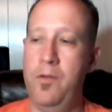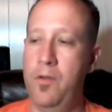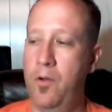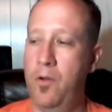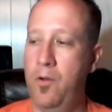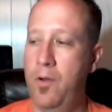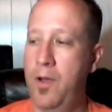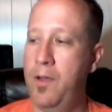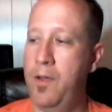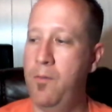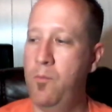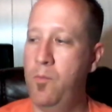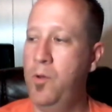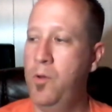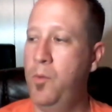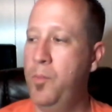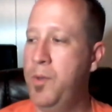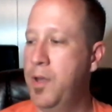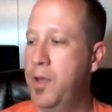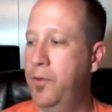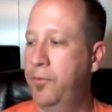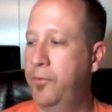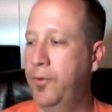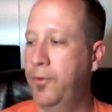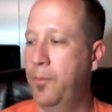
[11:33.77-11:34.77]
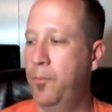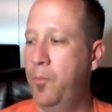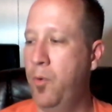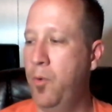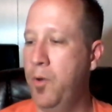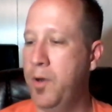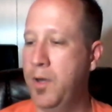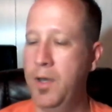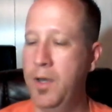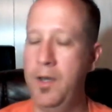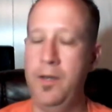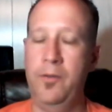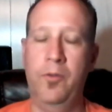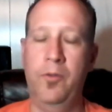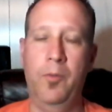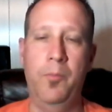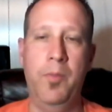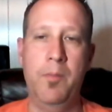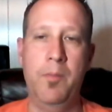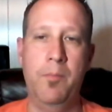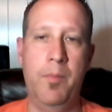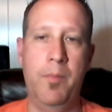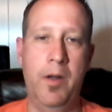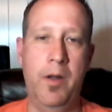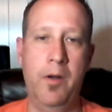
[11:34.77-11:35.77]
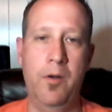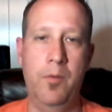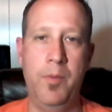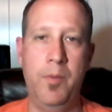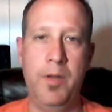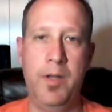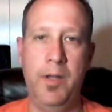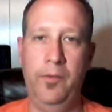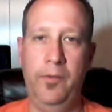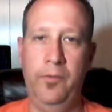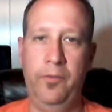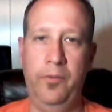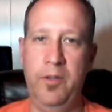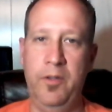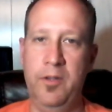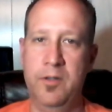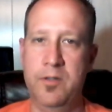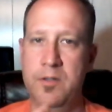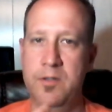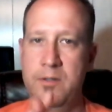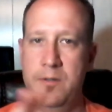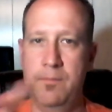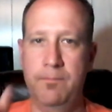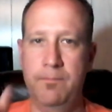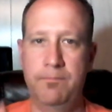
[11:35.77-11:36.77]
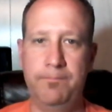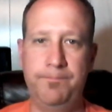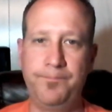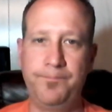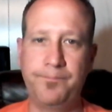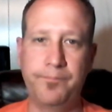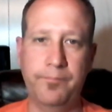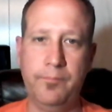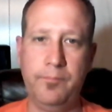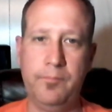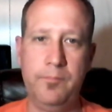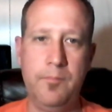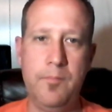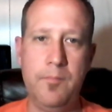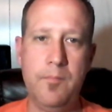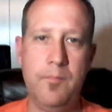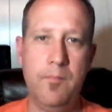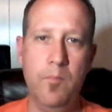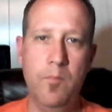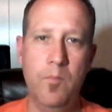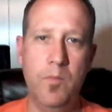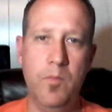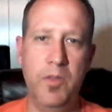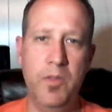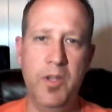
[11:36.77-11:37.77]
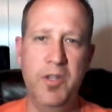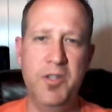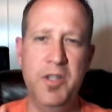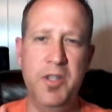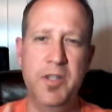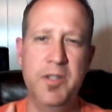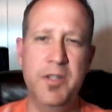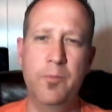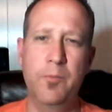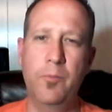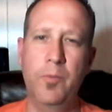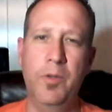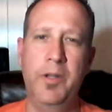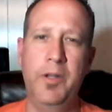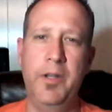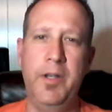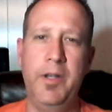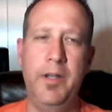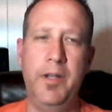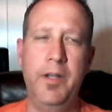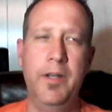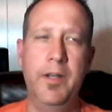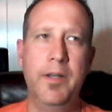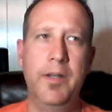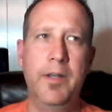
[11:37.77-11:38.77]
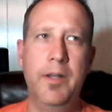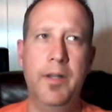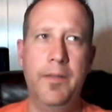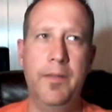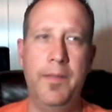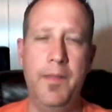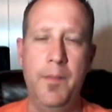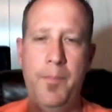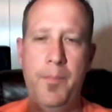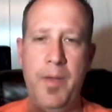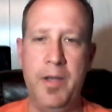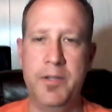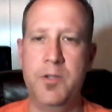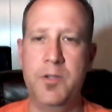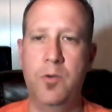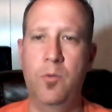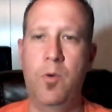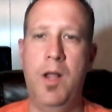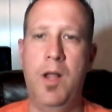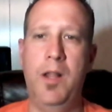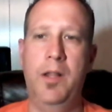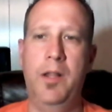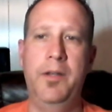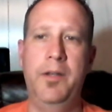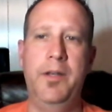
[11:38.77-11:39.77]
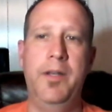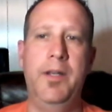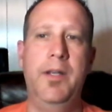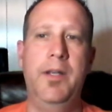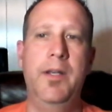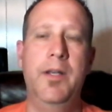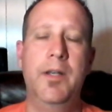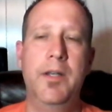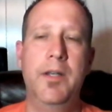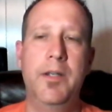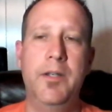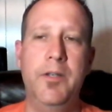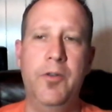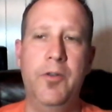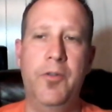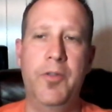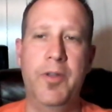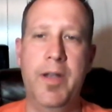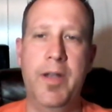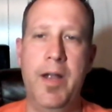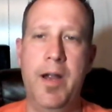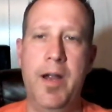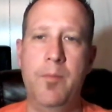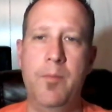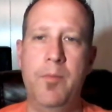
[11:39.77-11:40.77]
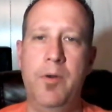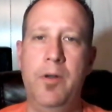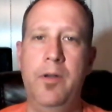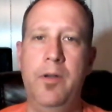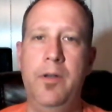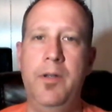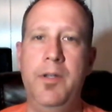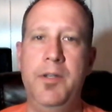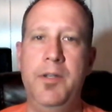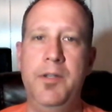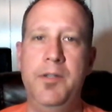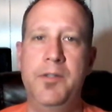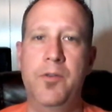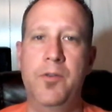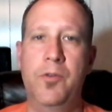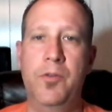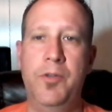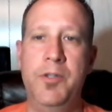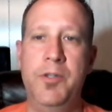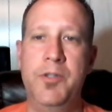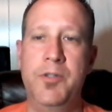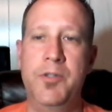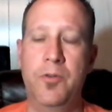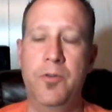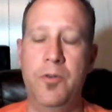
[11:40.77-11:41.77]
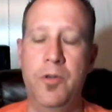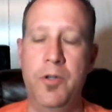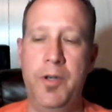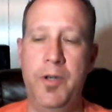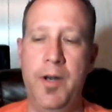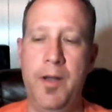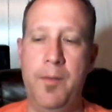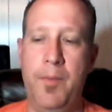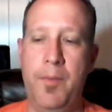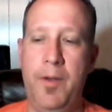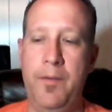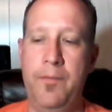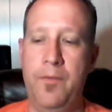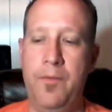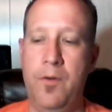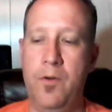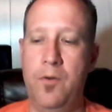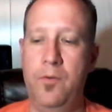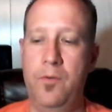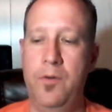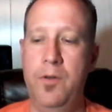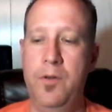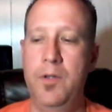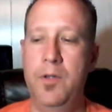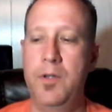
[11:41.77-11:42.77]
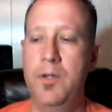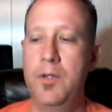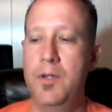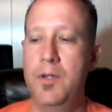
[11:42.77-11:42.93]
will be at some point getting something better because this isn't really the best quality. The camera is only so good on my phone,